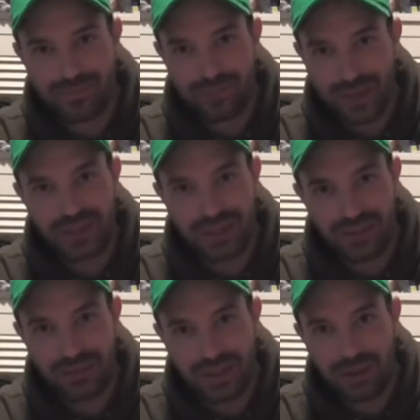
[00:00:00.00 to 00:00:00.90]
makes the
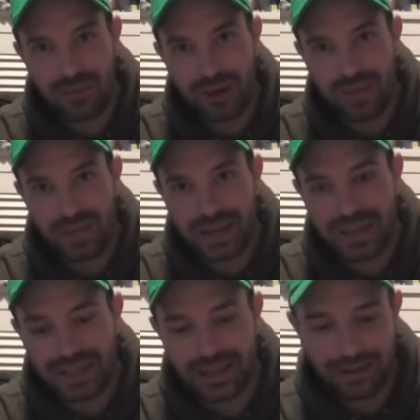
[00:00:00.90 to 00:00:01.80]
evening go by a bit
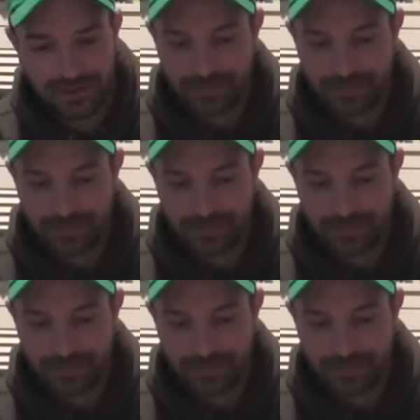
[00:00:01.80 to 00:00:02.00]
easier.